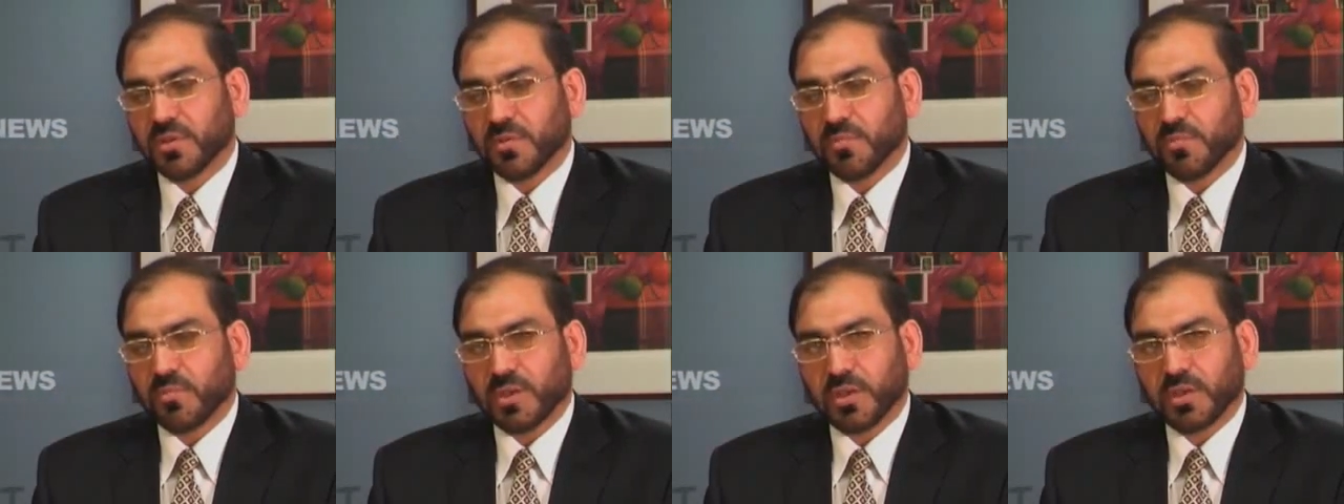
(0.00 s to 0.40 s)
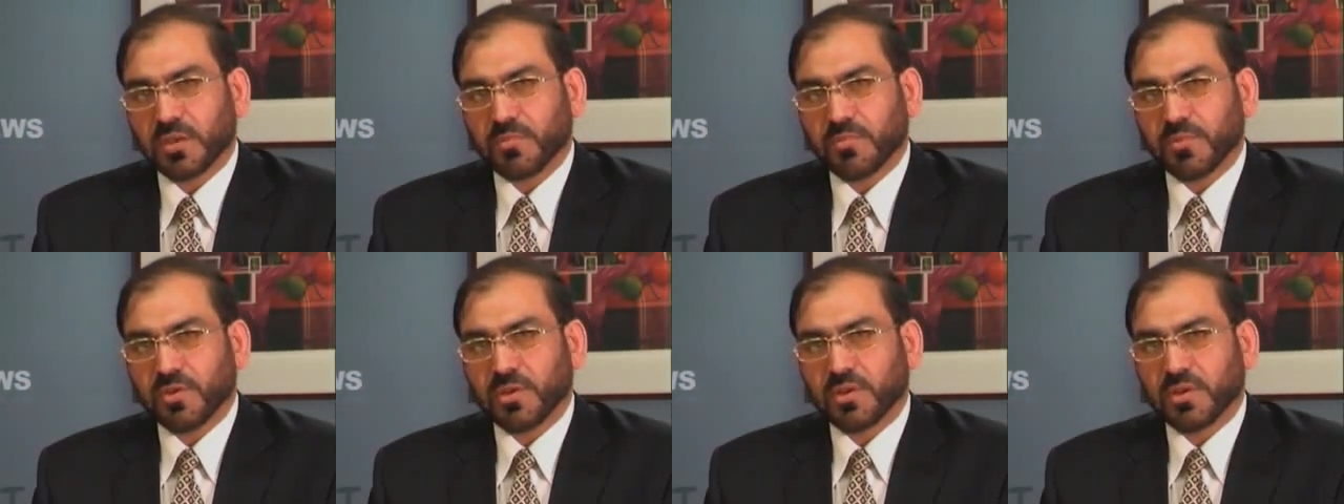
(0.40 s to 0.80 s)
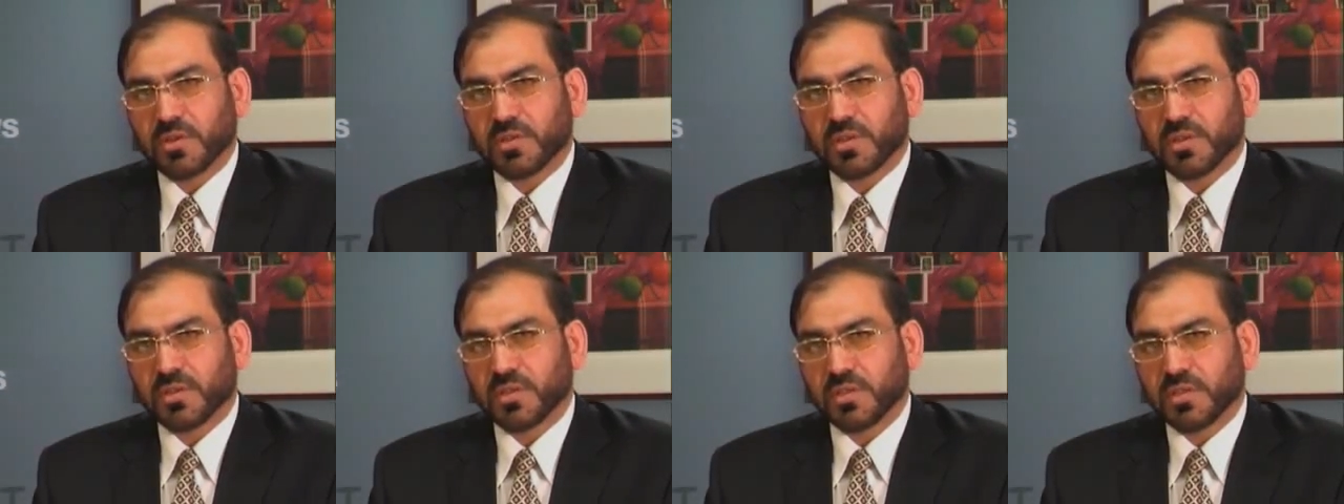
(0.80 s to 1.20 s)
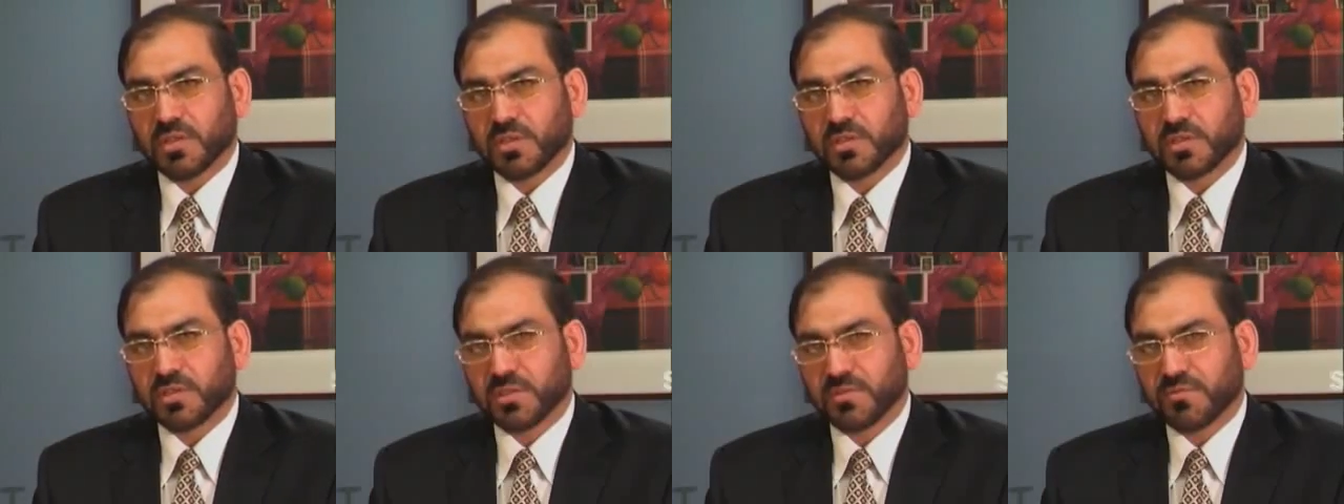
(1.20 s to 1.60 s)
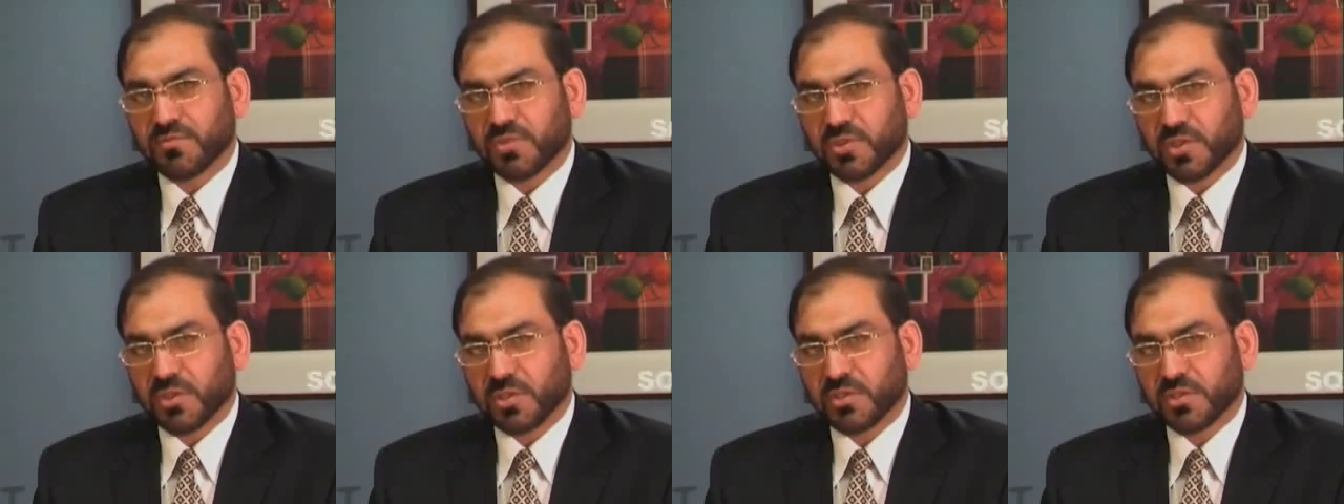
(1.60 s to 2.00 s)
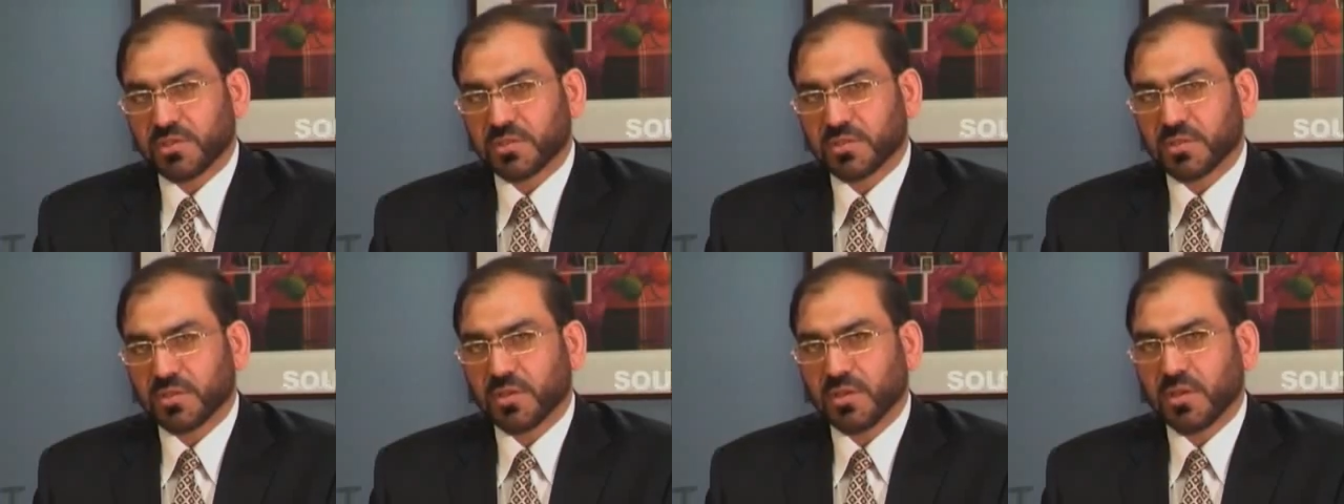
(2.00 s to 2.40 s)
blackmailed, that they receive threats